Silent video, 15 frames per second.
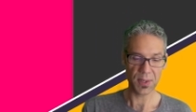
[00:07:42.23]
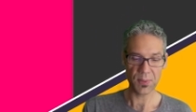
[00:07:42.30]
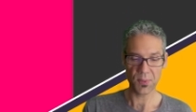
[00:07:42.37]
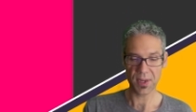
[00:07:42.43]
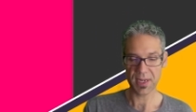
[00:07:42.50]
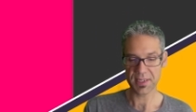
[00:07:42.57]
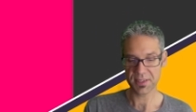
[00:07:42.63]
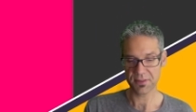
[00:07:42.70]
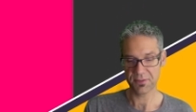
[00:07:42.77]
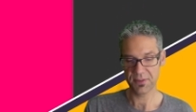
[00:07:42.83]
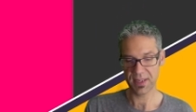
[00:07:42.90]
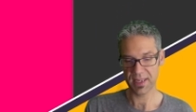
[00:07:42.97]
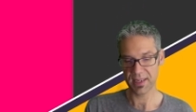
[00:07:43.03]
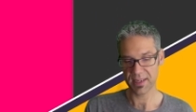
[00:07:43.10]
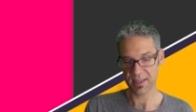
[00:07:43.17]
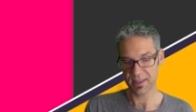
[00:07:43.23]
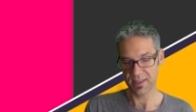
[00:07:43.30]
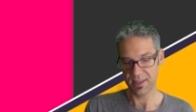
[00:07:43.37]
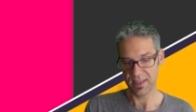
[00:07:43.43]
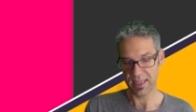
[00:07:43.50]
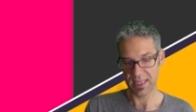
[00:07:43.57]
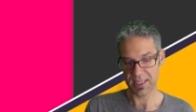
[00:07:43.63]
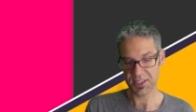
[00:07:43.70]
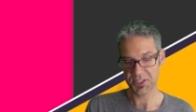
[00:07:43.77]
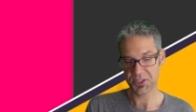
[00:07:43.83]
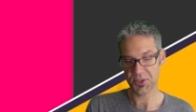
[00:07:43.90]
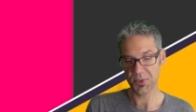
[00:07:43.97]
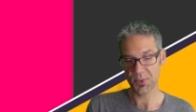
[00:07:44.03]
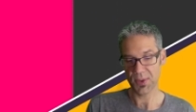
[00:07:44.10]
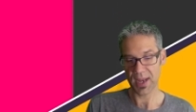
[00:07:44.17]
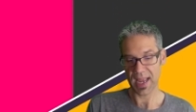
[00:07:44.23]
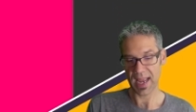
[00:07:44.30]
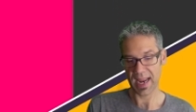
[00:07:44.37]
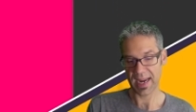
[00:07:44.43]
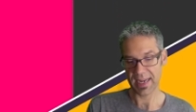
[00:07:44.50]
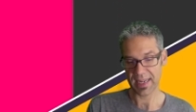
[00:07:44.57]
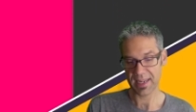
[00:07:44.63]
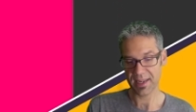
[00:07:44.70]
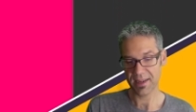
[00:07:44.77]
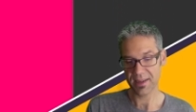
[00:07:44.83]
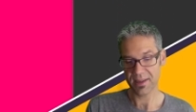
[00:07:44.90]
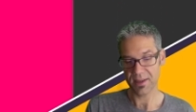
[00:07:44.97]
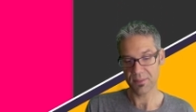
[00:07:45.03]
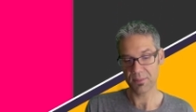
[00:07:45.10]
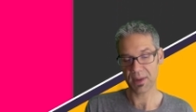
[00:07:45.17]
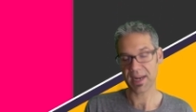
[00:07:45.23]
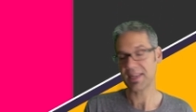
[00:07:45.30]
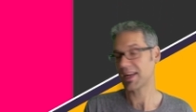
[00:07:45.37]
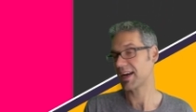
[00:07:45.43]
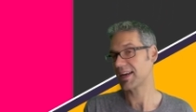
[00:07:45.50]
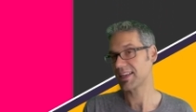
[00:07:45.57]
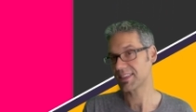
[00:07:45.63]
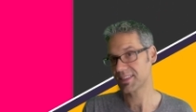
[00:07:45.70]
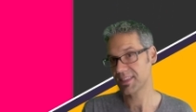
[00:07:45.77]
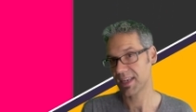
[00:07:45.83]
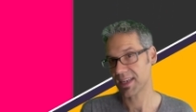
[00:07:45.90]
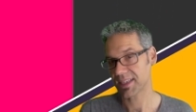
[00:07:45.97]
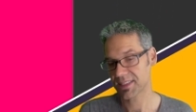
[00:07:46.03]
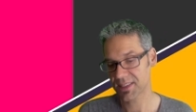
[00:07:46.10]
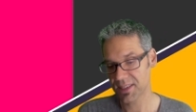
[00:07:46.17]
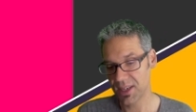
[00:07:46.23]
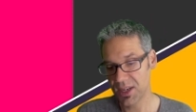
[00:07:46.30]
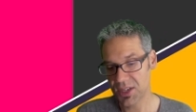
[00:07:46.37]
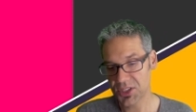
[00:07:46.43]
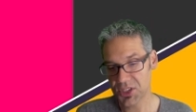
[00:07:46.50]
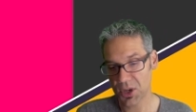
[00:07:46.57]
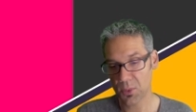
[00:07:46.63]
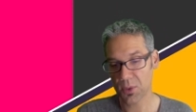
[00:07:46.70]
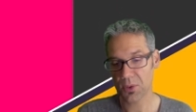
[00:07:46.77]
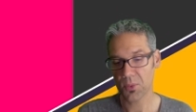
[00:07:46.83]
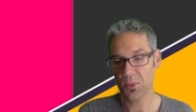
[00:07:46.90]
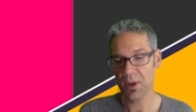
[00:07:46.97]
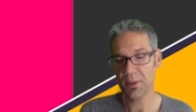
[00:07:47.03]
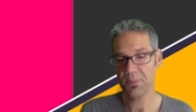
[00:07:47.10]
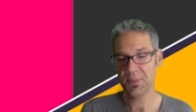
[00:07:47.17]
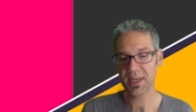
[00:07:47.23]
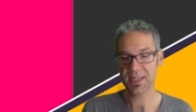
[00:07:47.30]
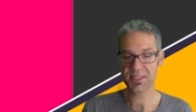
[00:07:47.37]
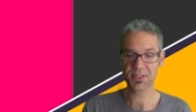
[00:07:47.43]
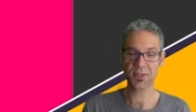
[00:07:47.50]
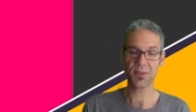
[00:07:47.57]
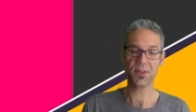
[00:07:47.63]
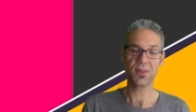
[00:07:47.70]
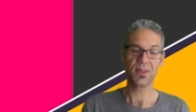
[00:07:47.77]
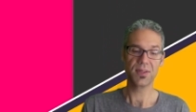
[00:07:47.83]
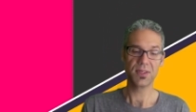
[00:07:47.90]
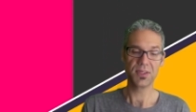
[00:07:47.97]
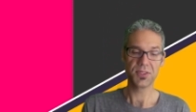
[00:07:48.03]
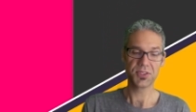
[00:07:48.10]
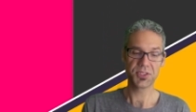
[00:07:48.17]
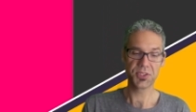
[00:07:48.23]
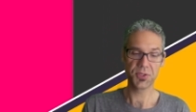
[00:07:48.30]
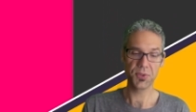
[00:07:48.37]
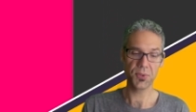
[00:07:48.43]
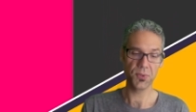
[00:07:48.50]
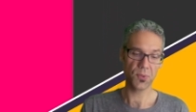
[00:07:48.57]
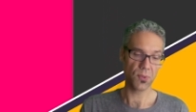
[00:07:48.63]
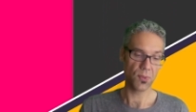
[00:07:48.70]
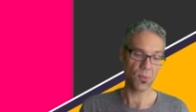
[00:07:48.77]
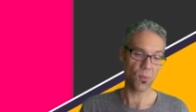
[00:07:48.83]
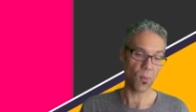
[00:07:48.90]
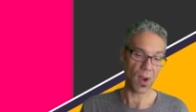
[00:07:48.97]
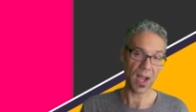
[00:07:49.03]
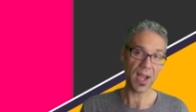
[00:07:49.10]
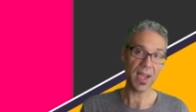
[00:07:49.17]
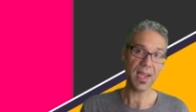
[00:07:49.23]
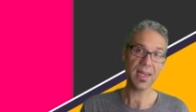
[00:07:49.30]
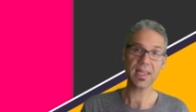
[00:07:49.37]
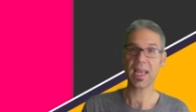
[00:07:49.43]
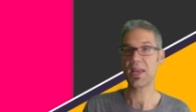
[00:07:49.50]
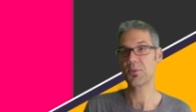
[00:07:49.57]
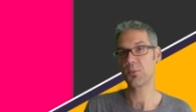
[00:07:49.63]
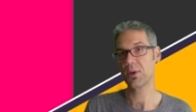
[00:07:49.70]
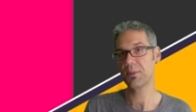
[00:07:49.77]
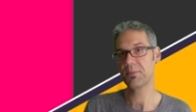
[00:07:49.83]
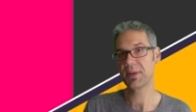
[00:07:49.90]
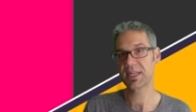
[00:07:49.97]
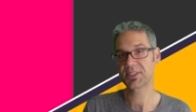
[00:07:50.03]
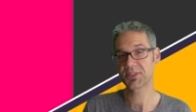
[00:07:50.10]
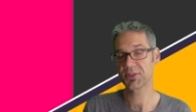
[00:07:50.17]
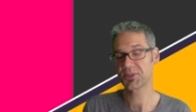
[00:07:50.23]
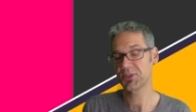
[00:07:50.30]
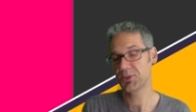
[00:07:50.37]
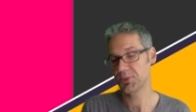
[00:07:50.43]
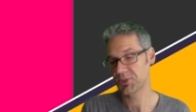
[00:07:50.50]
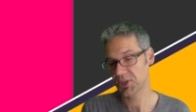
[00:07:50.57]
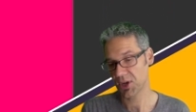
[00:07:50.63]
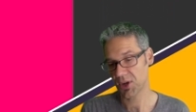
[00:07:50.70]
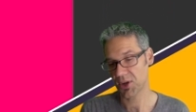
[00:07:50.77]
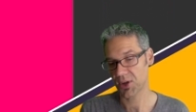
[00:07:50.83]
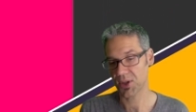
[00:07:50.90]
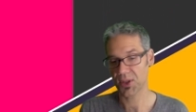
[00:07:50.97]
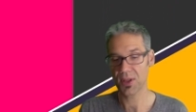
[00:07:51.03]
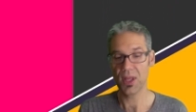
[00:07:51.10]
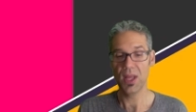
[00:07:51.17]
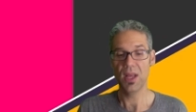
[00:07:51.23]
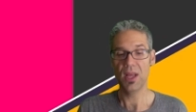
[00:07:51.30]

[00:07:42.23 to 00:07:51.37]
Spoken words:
we want it to fit into 80 by 96. So we're 1 pixel too wide and 1 pixel too tall.